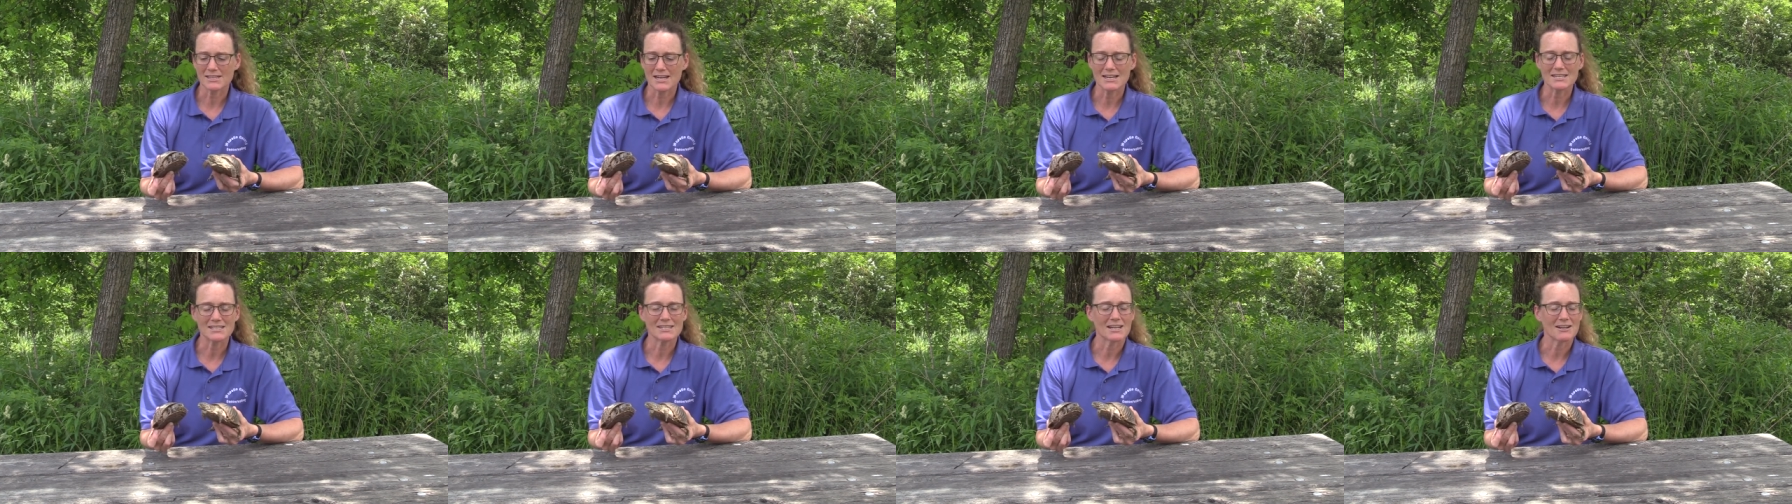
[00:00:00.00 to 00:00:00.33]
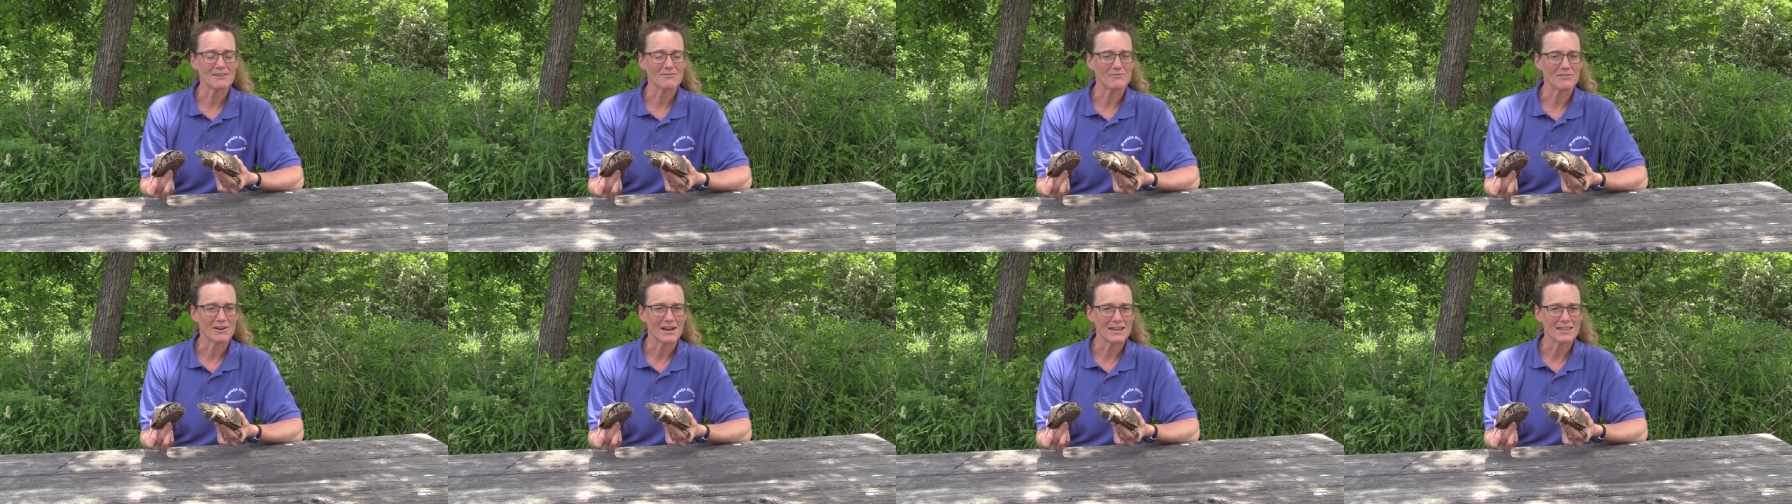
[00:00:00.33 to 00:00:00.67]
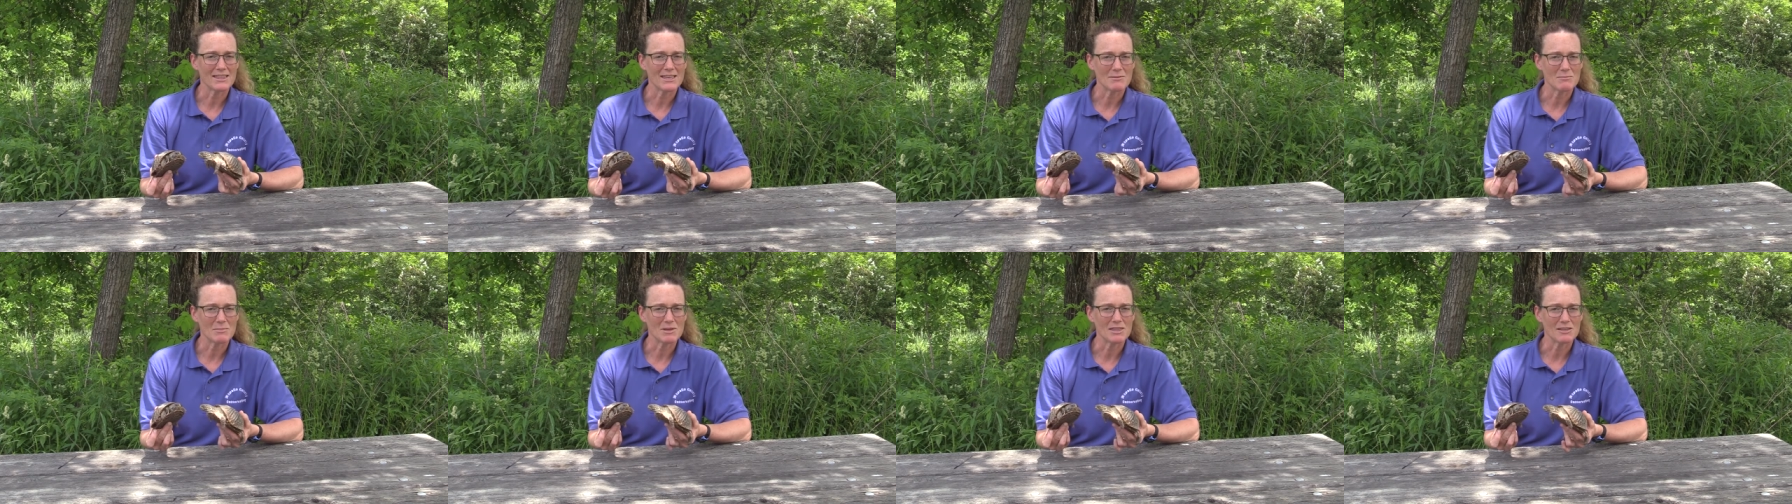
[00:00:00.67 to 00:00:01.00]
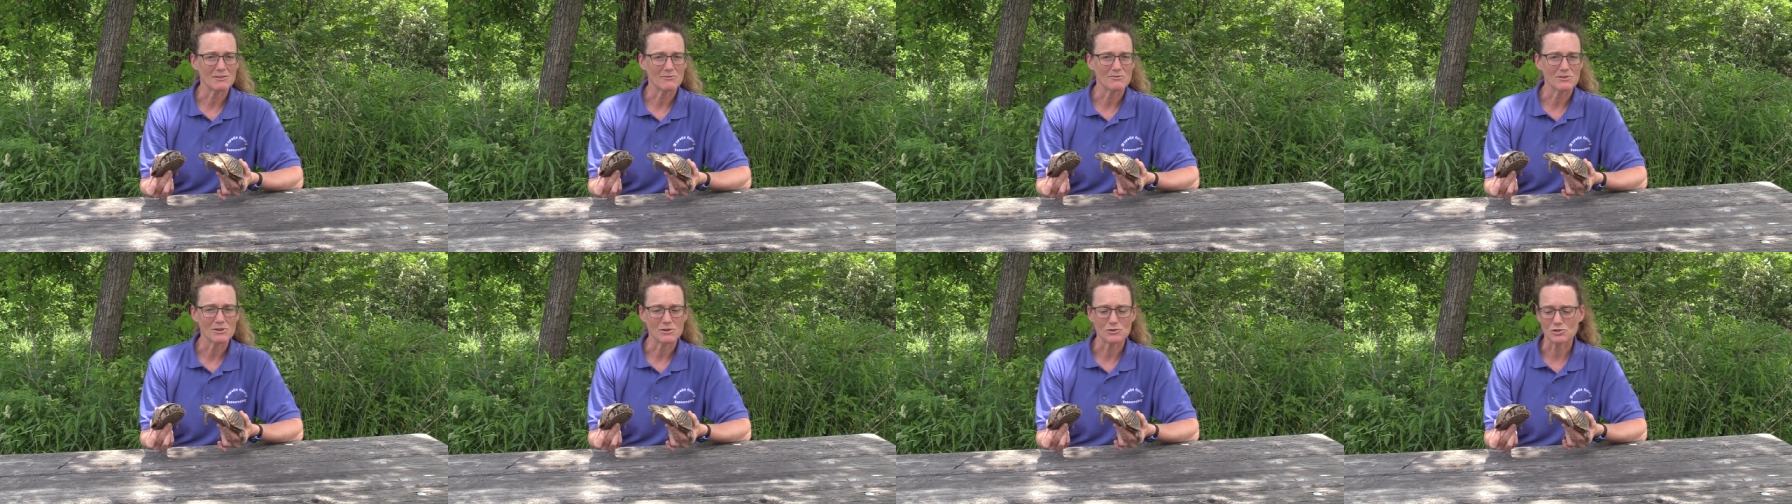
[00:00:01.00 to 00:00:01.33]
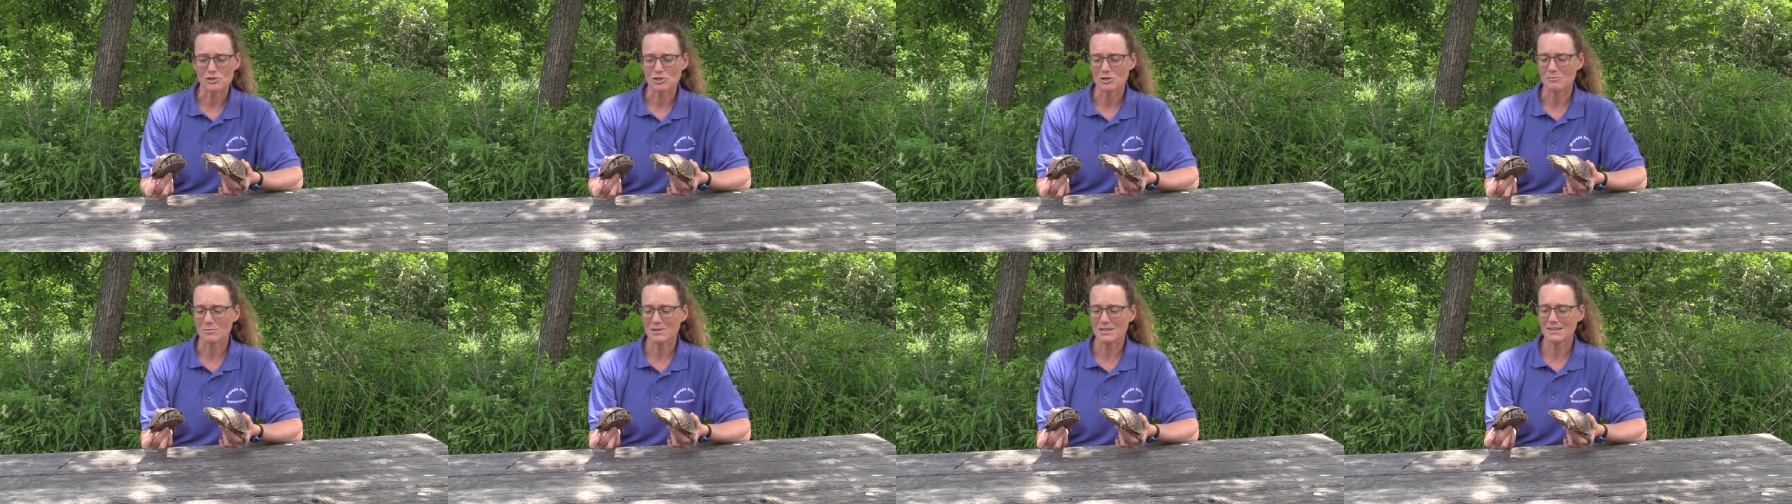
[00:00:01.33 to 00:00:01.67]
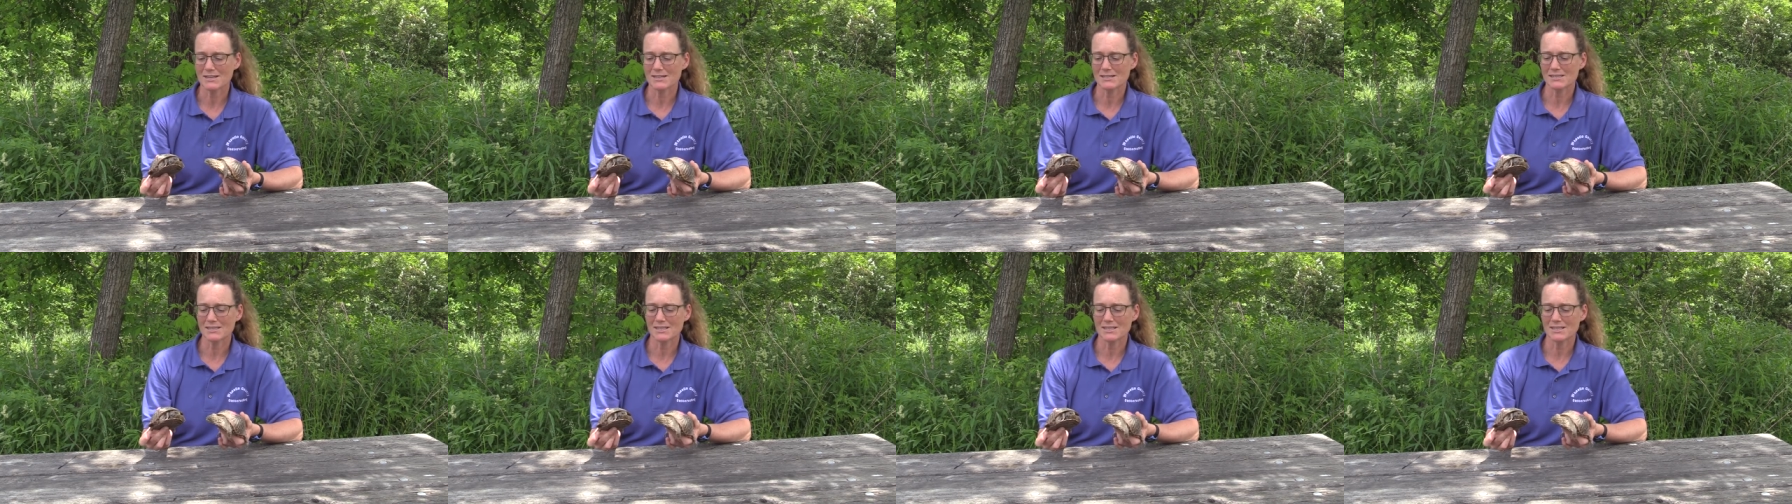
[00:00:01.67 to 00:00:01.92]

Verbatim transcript: identify them in the future because